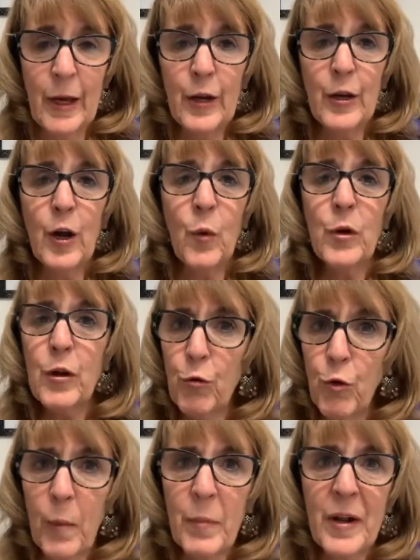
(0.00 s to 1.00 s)
You know, we
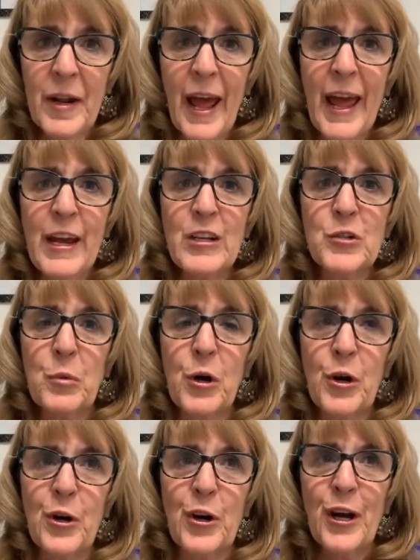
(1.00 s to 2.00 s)
grew up in an age
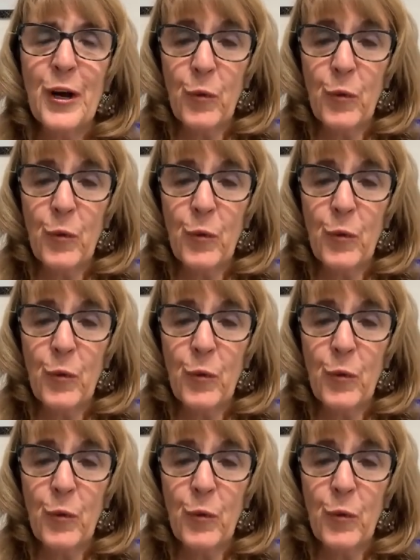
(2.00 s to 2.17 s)
where